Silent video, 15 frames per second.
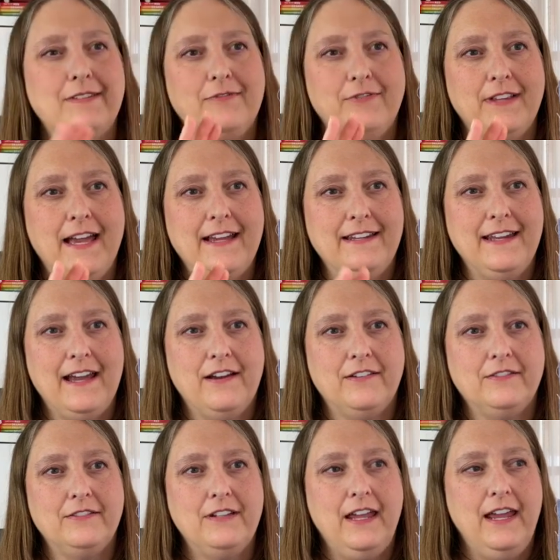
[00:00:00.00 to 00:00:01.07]
flatten
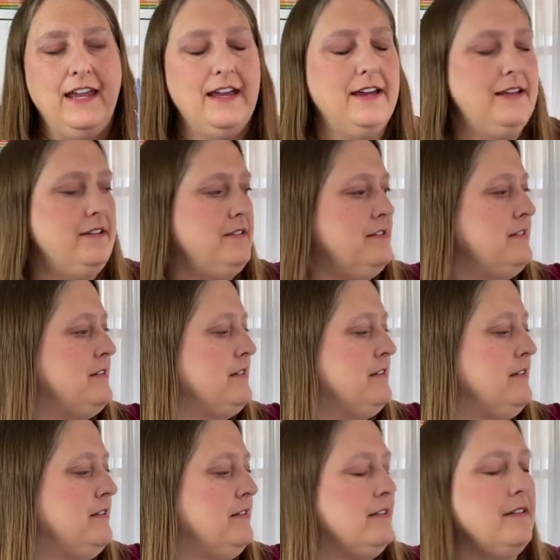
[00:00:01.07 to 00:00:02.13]
out, and
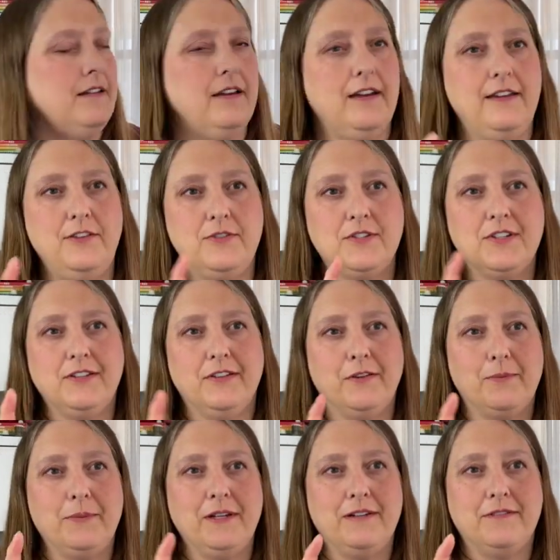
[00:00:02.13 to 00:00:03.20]
I used a
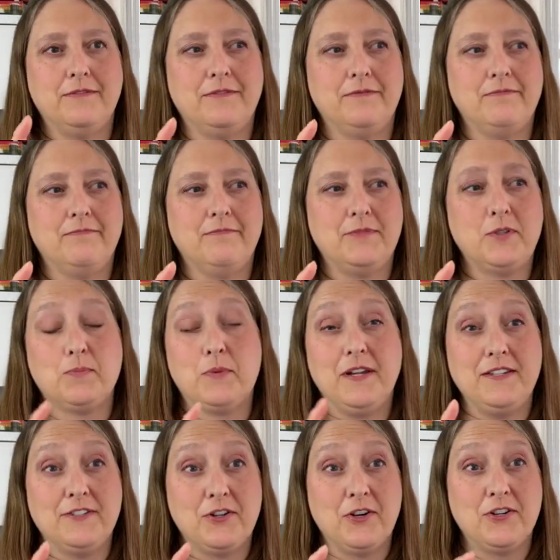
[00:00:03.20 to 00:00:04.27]
little bit of spray
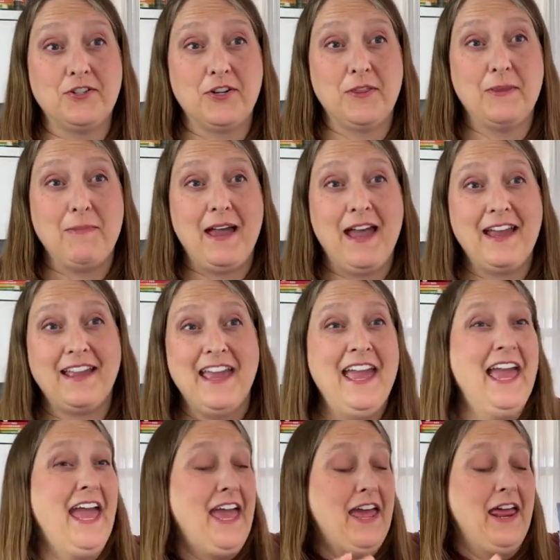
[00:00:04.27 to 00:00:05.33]
starch on the back,
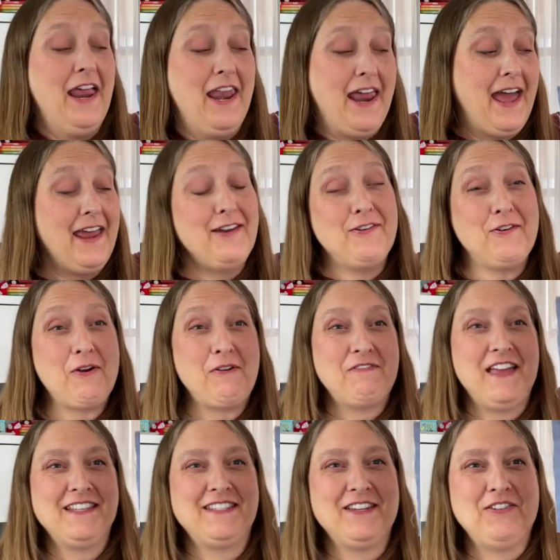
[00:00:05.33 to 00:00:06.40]
and I don't know if
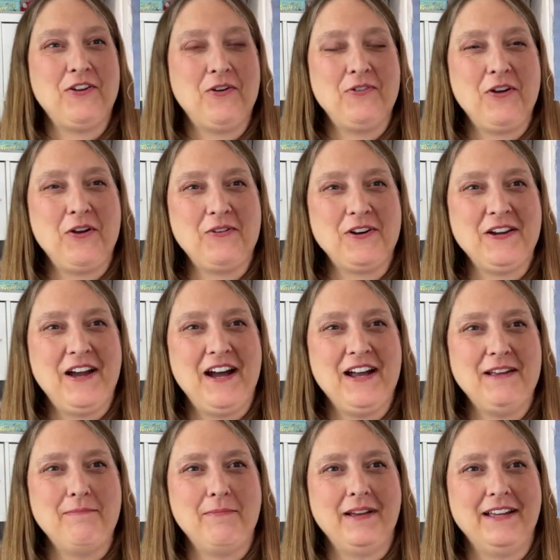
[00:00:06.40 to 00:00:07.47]
that's a no-no or
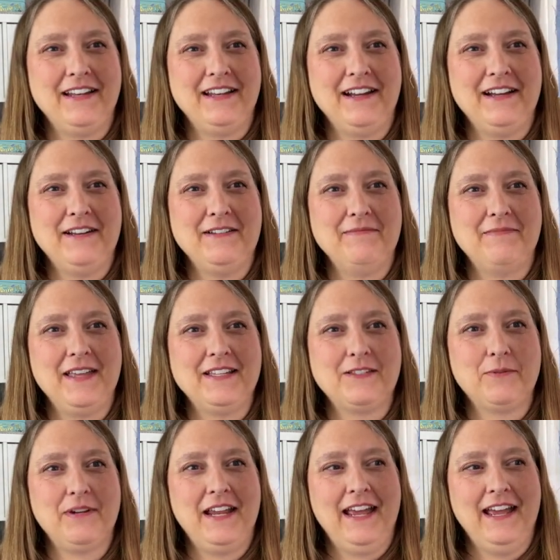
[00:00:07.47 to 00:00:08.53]
not, but that's
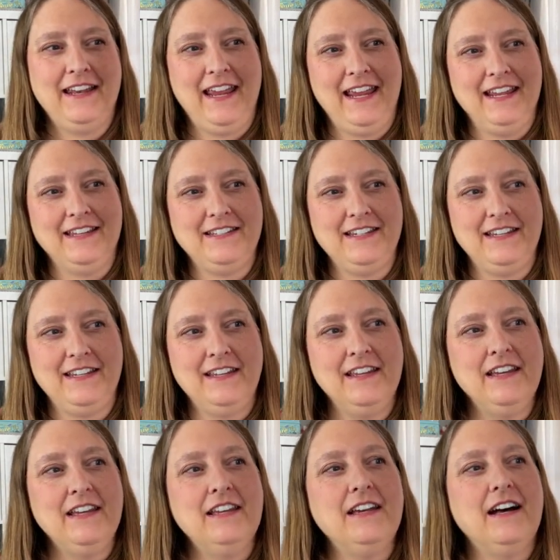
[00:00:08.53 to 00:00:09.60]
what I had handy.
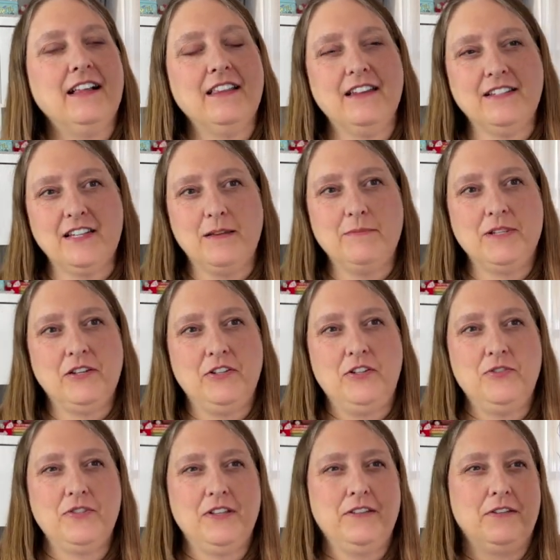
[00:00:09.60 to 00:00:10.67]
A lot of times I'll
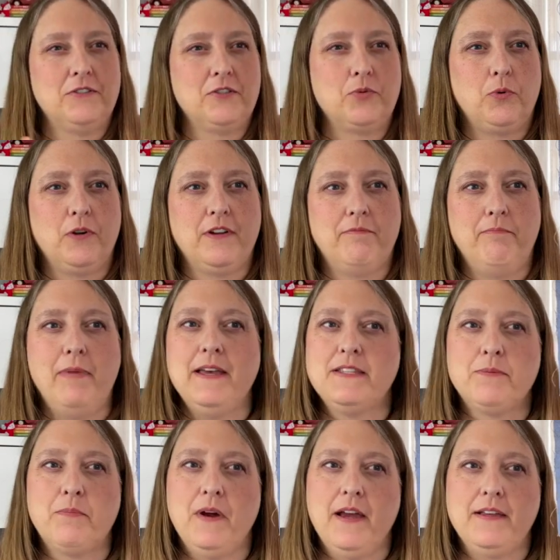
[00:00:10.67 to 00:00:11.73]
use a little squirt of
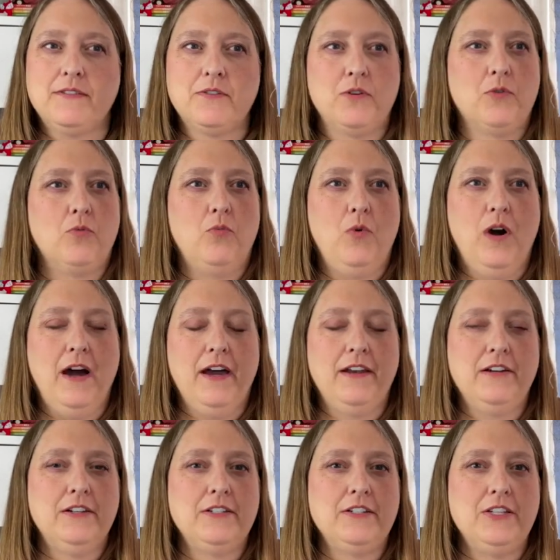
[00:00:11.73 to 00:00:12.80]
best press or
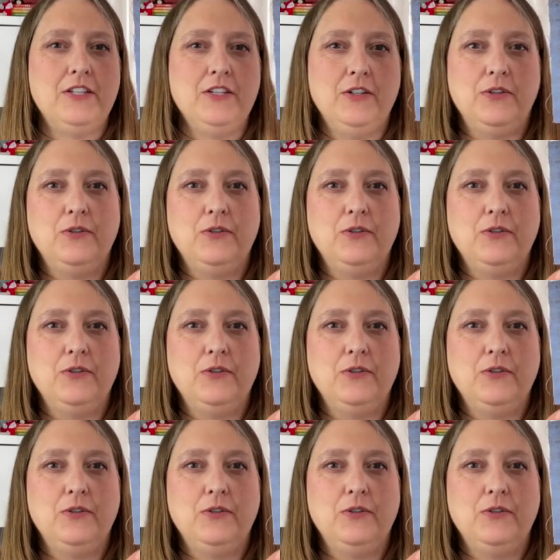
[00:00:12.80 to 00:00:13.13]
water to